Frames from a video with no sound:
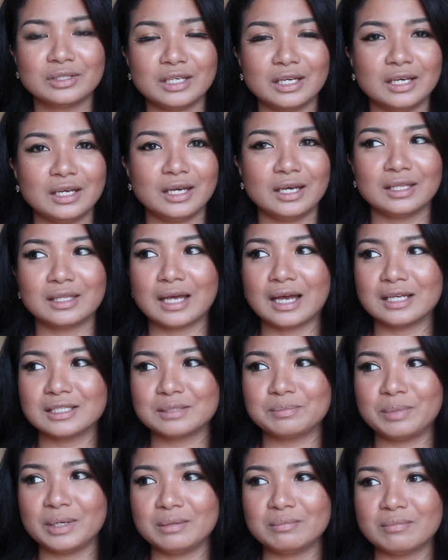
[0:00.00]
it
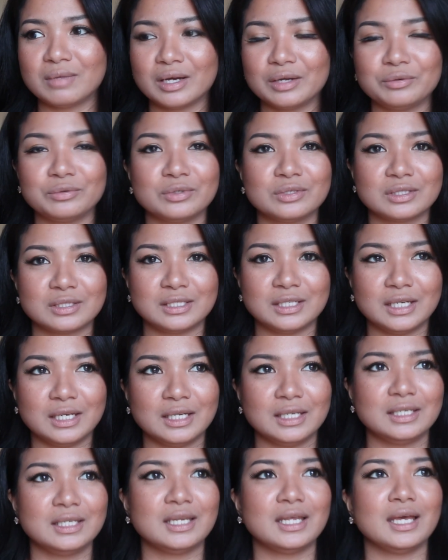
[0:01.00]
has been my
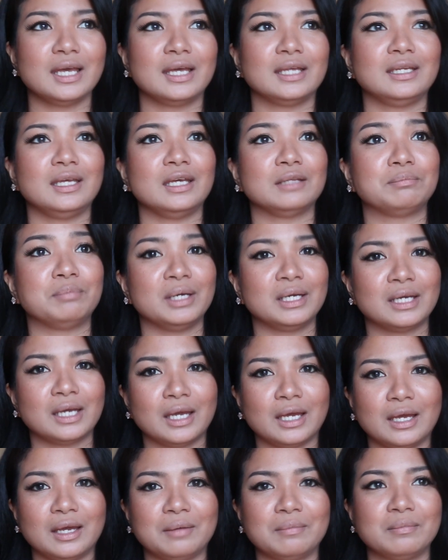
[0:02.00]
routine, and it
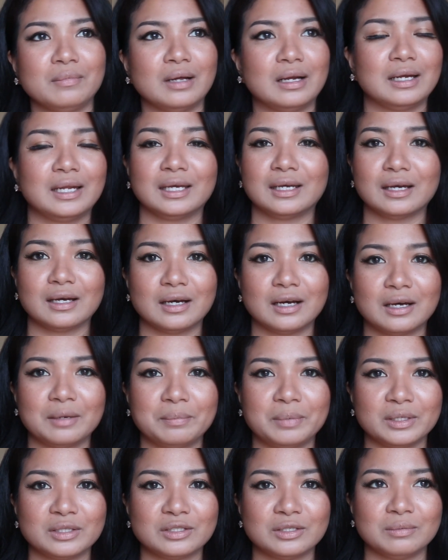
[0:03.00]
became like a
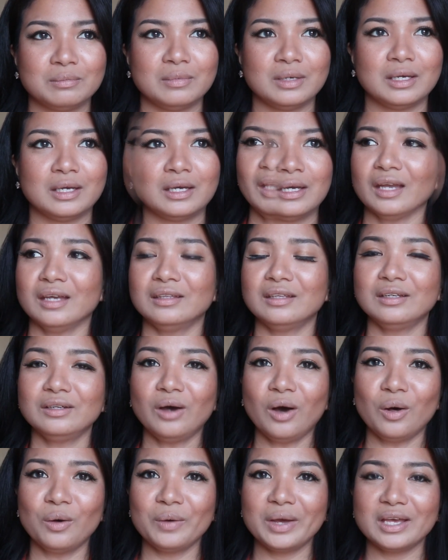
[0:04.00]
habit to me. And then
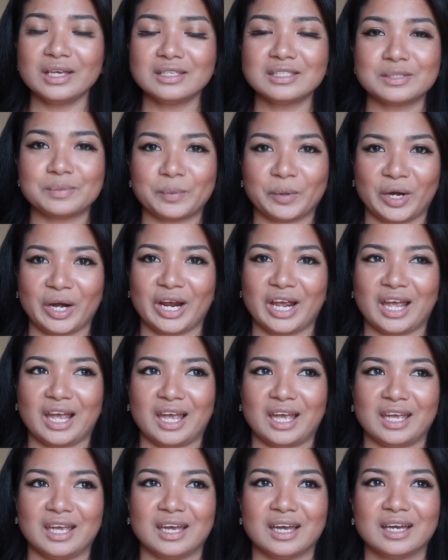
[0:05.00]
always
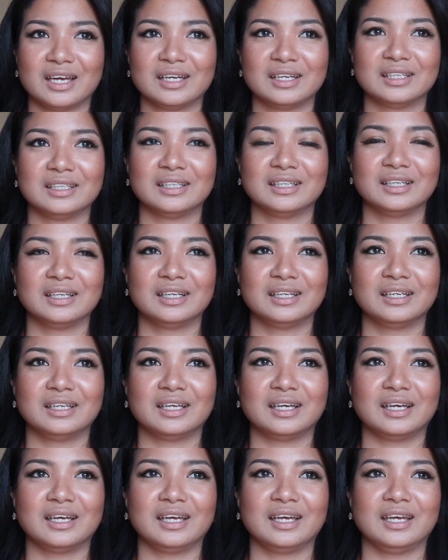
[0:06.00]
pray,
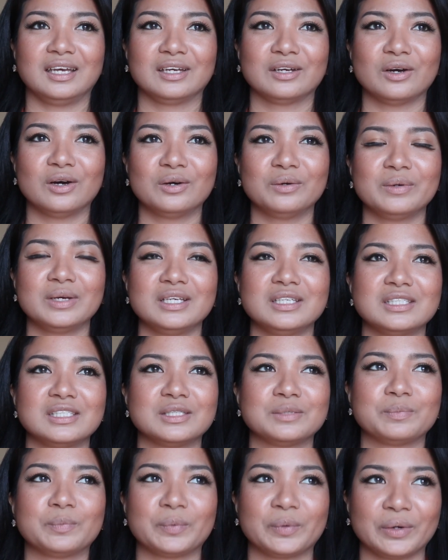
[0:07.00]
like
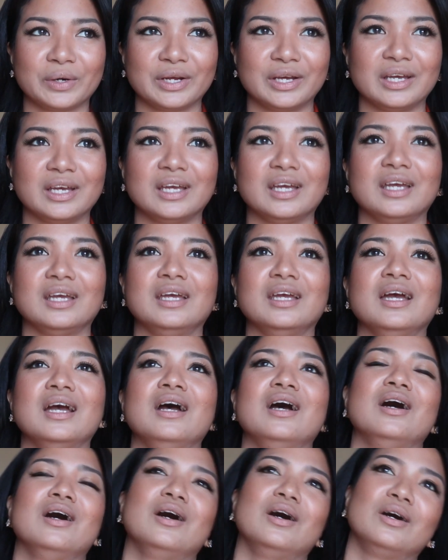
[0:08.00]
always pray,
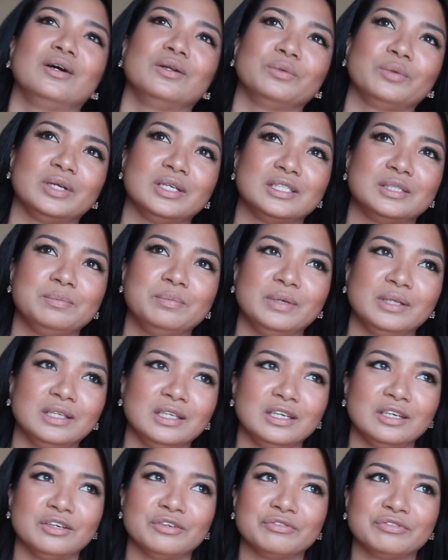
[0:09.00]
always
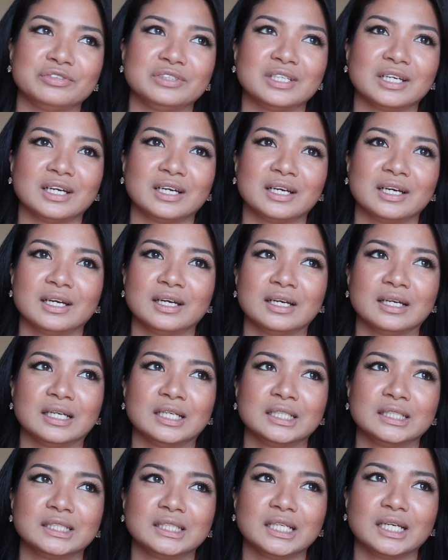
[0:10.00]
believe
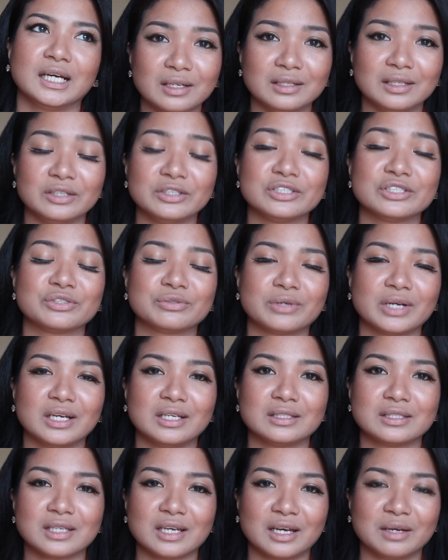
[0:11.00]
that there's
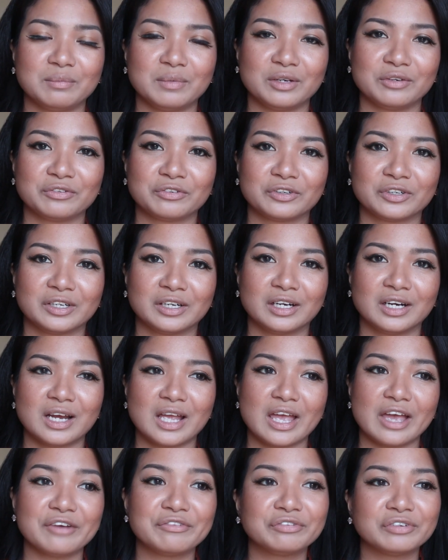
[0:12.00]
right timing for
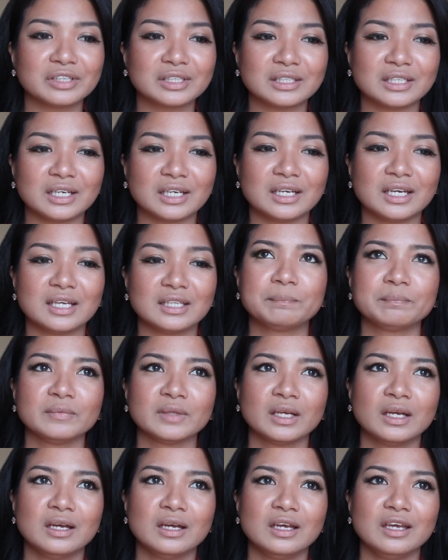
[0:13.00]
everything.
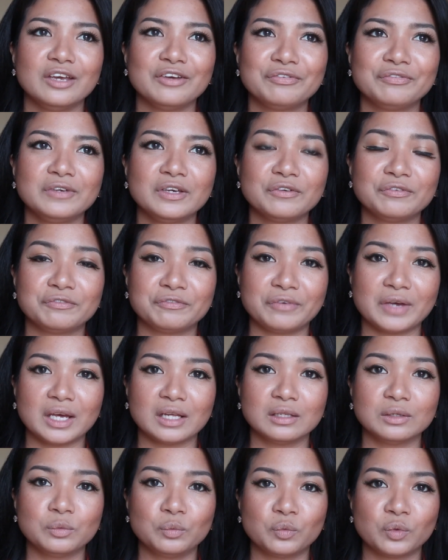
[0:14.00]
If you
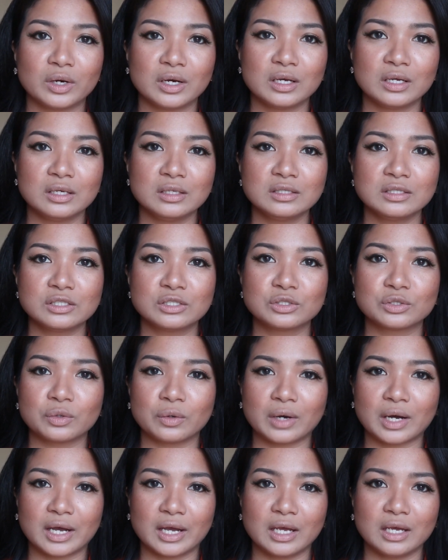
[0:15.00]
fail once,
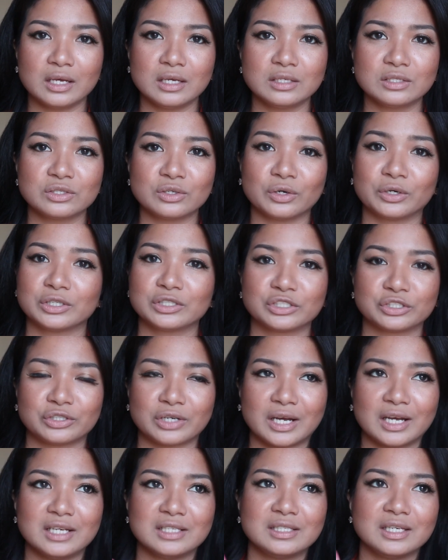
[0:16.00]
twice, or
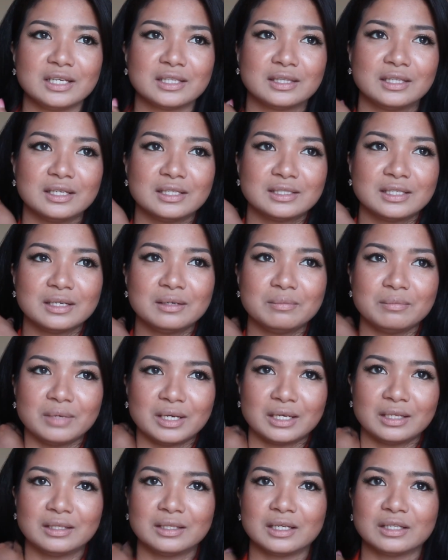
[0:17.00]
thrice, it doesn't
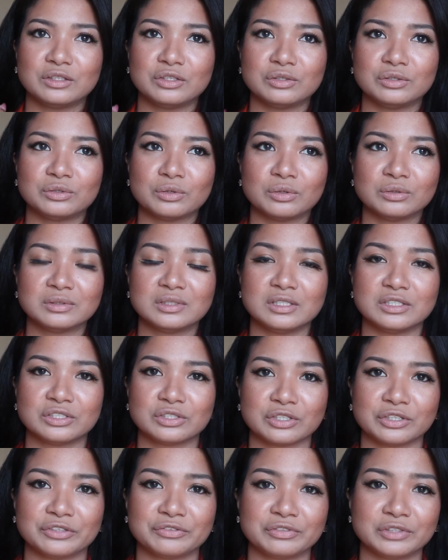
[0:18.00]
mean that you don't
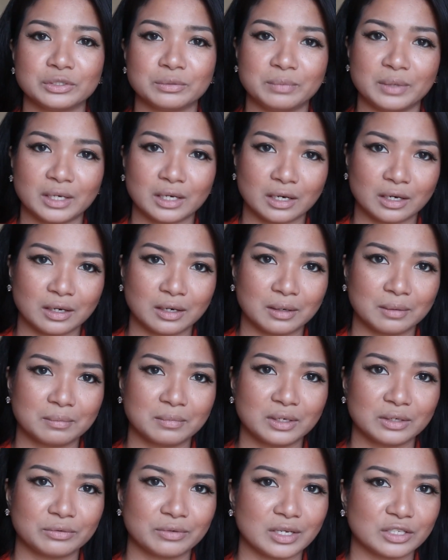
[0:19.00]
deserve to
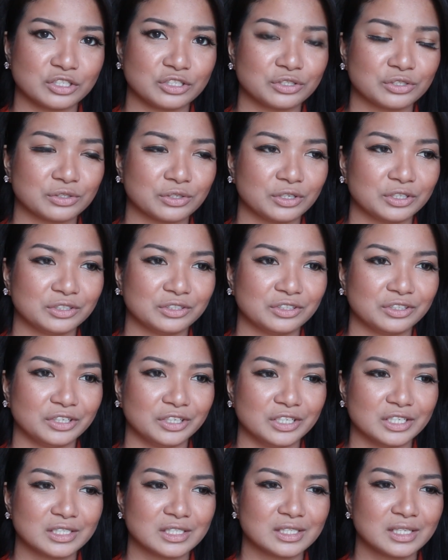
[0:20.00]
become a registered
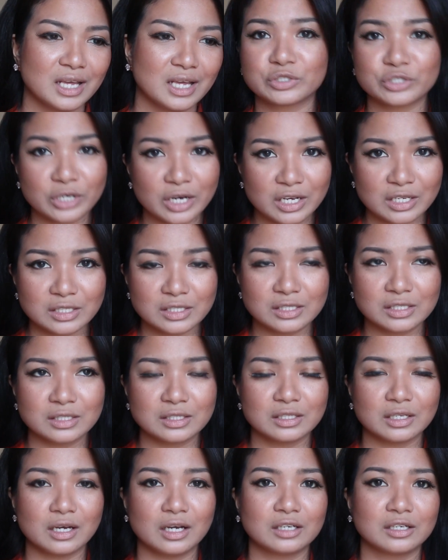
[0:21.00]
nurse. Trust
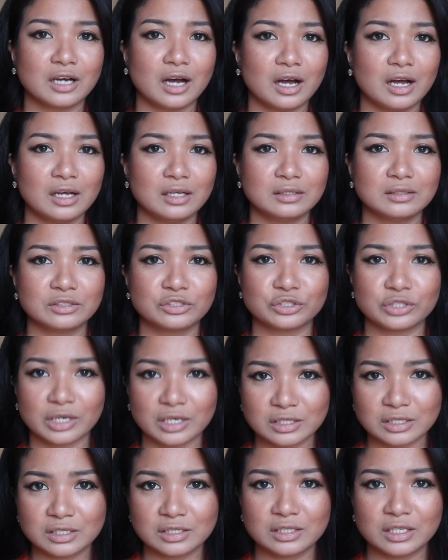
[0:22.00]
God,
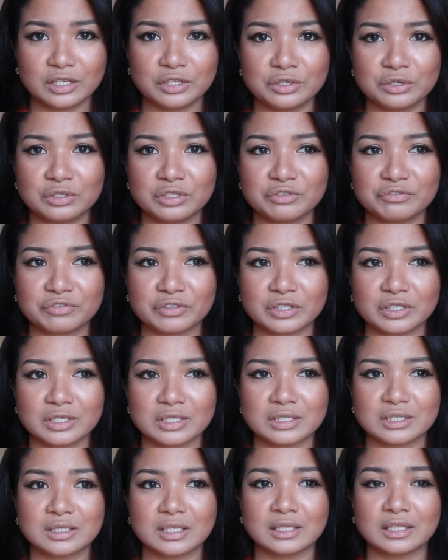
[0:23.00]
trust the
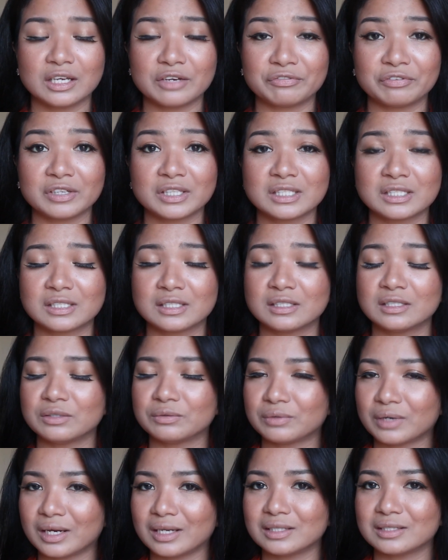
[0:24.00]
universe, that if it's the
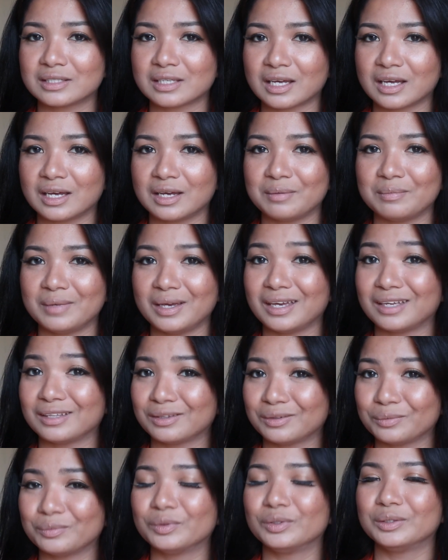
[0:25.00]
right time,
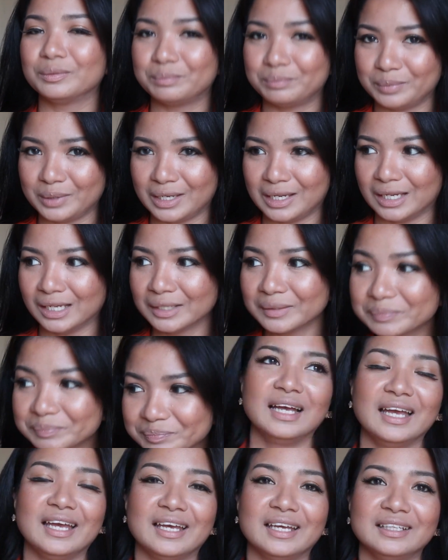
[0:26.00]
it will be.
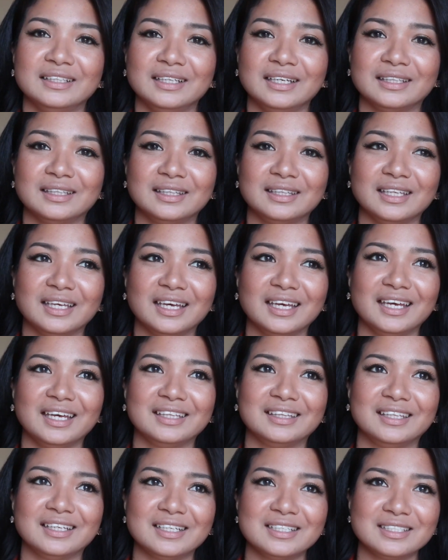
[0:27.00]
And
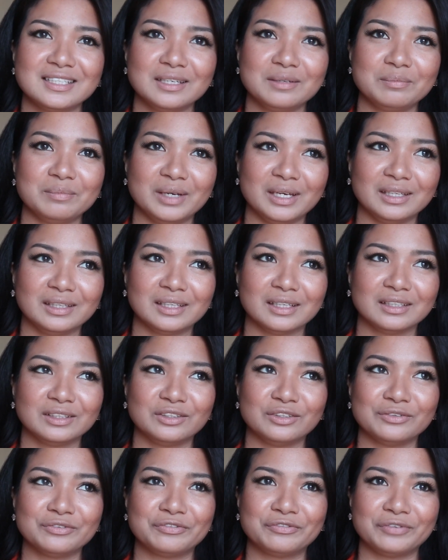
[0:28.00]
it doesn't mean
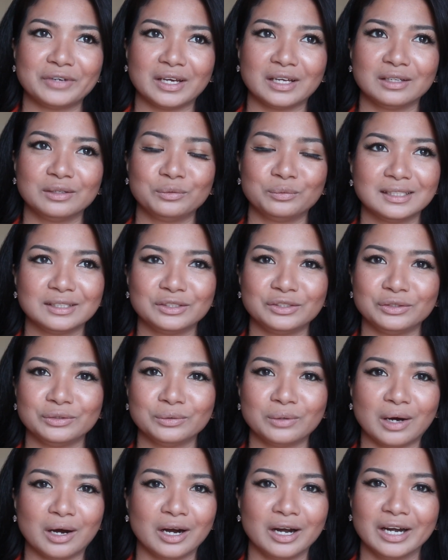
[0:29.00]
that you fail, that
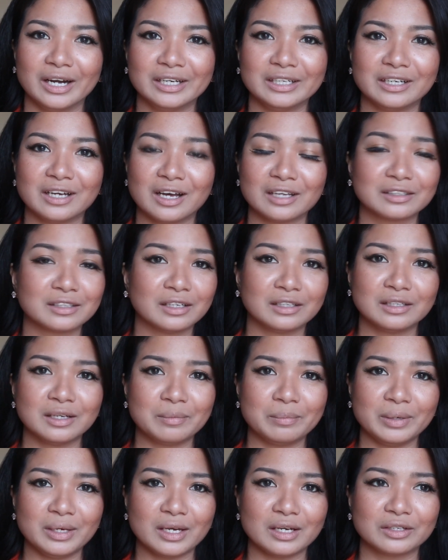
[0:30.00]
you are not gonna
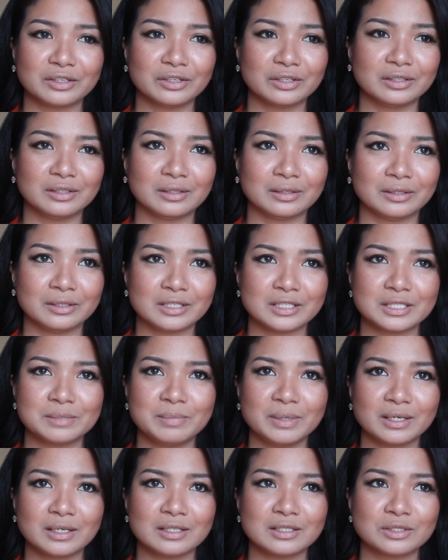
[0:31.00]
be a good nurse,
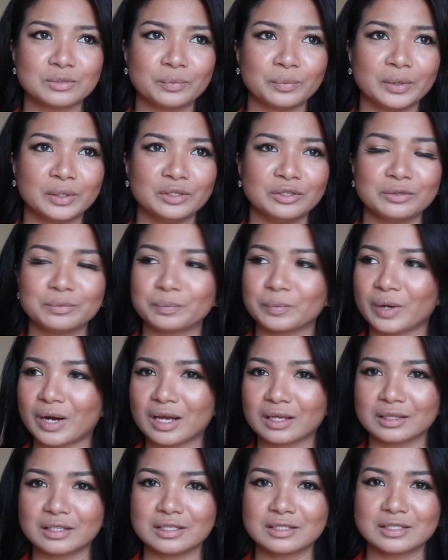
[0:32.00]
because when you're
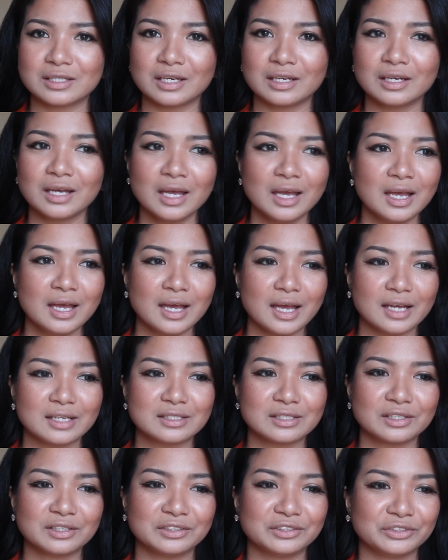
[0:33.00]
practicing
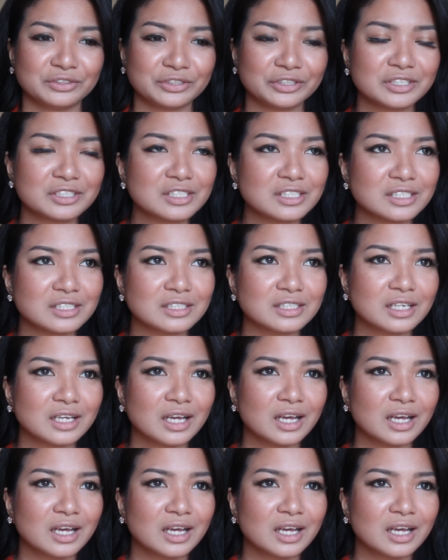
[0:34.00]
as a nurse,